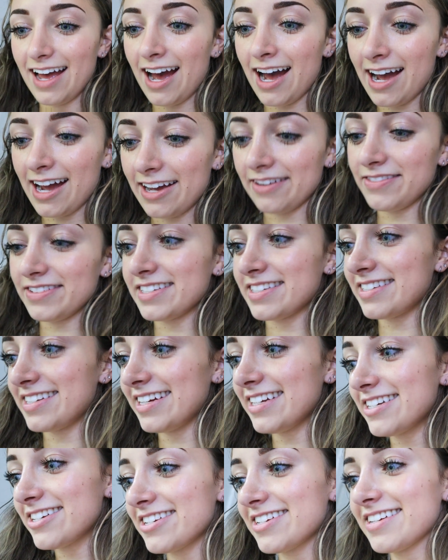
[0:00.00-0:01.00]
I've
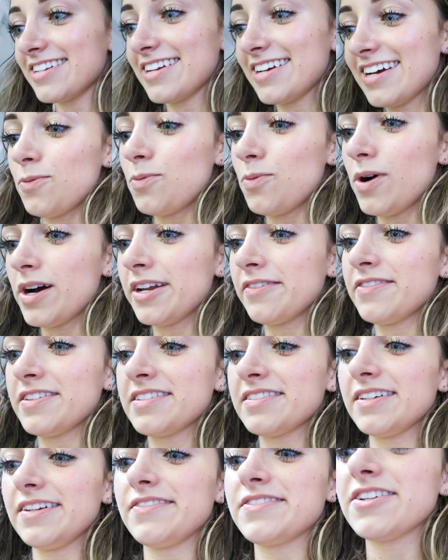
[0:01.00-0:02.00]
stitched one of the
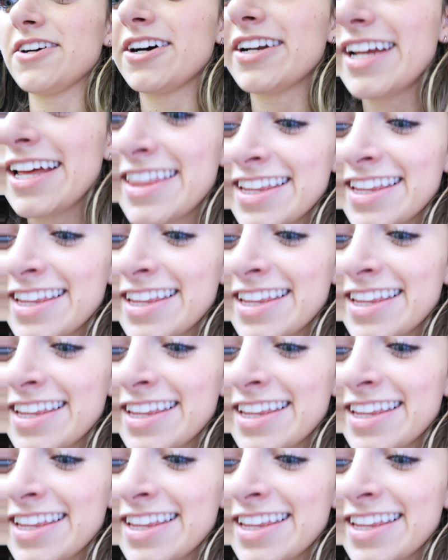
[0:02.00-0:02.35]
sleeves on